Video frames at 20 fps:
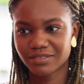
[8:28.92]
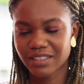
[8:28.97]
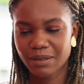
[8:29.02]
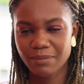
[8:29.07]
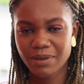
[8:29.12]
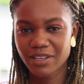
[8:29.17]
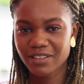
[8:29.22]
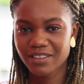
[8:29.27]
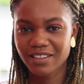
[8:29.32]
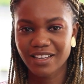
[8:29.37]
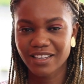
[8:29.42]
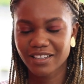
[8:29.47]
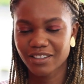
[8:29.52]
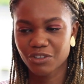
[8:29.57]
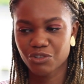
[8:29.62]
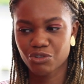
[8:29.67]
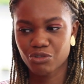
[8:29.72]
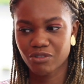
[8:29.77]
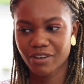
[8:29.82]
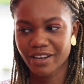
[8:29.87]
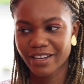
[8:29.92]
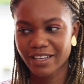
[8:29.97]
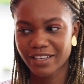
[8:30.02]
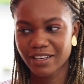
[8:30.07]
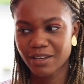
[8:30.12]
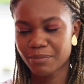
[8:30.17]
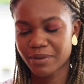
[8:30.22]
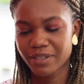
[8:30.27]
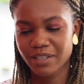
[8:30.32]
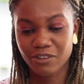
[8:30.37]
am I like
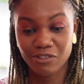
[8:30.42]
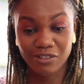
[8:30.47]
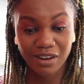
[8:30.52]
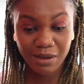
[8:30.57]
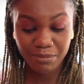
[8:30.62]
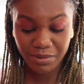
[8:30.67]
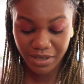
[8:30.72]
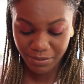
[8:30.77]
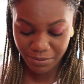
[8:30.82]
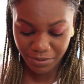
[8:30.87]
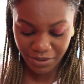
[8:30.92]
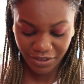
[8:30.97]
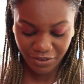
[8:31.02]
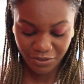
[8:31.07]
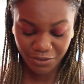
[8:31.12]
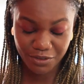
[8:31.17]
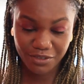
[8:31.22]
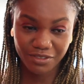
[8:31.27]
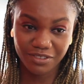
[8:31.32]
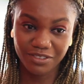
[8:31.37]
being a crybaby